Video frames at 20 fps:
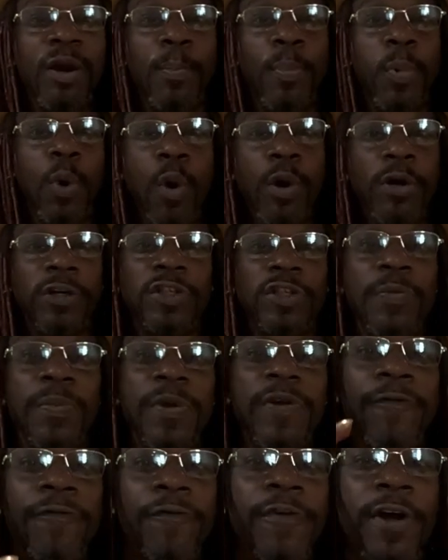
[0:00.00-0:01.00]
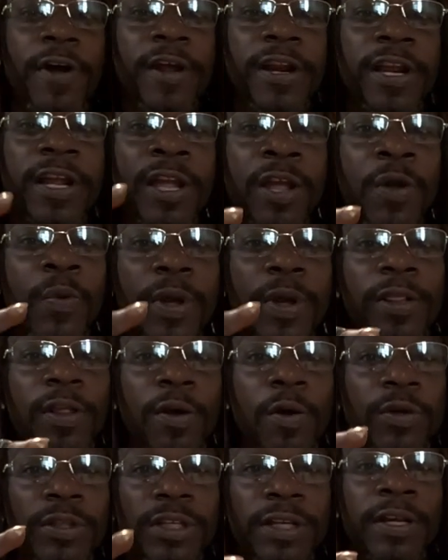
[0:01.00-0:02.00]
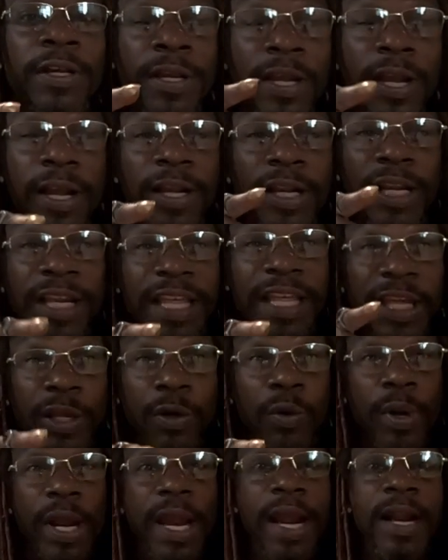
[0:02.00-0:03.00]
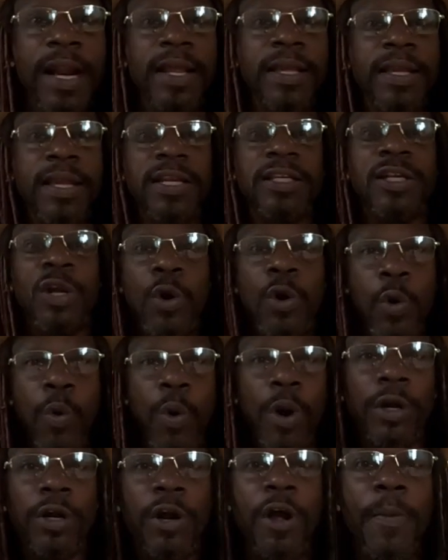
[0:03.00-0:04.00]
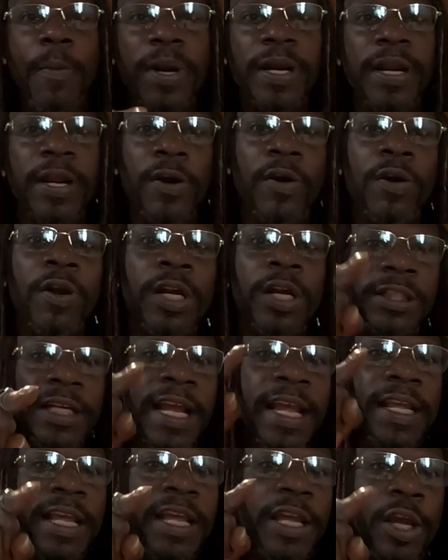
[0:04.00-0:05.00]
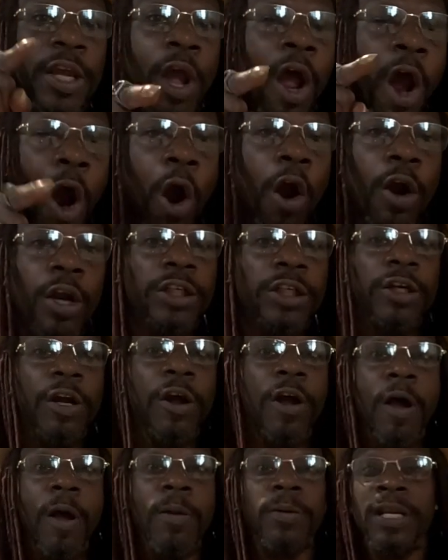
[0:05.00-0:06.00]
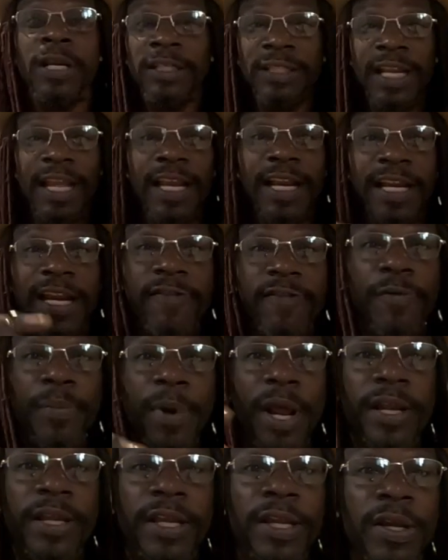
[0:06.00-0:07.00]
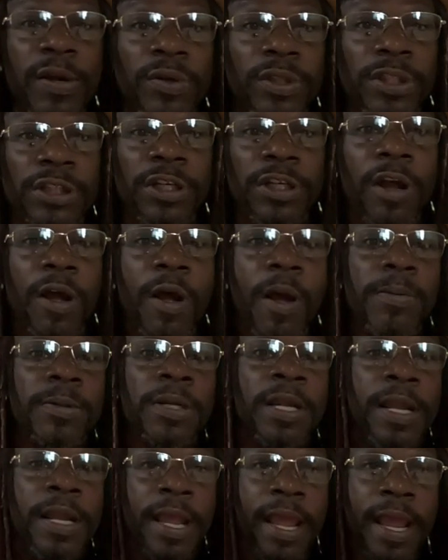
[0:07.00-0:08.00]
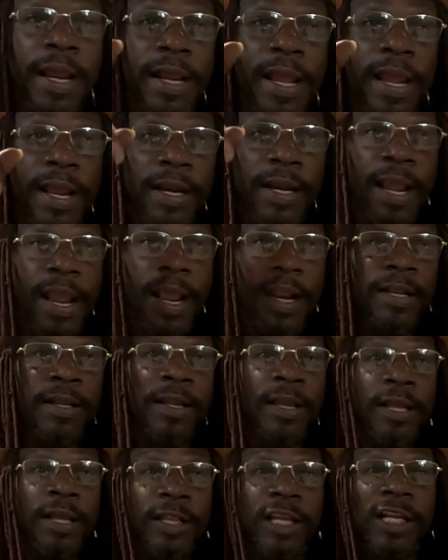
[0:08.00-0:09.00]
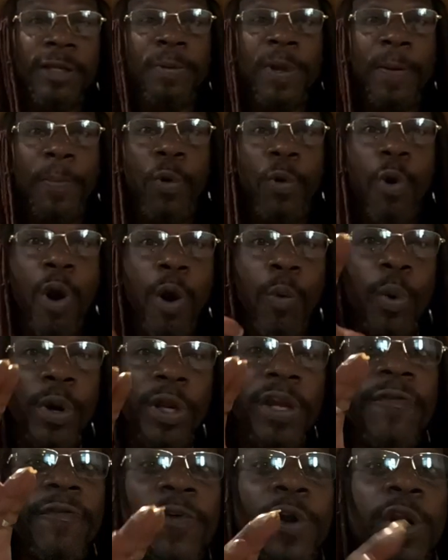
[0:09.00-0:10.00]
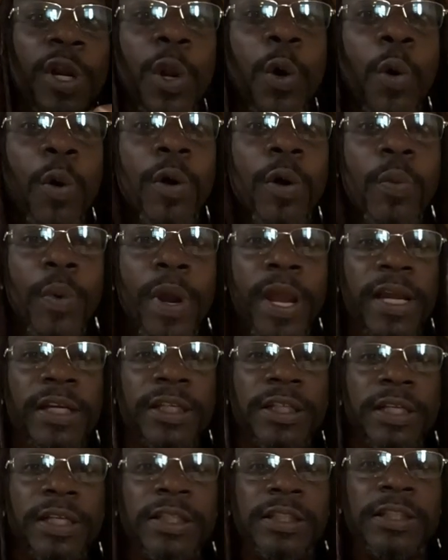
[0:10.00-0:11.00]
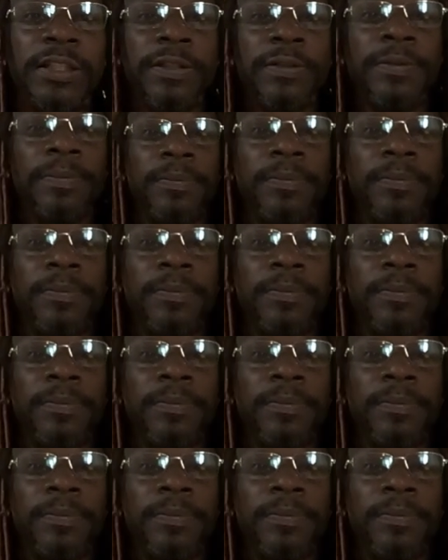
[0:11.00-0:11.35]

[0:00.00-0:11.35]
the border to be flooded with those illegal aliens who are coming here taking our jobs, taking everybody else's jobs, and these people who are working for lower wages,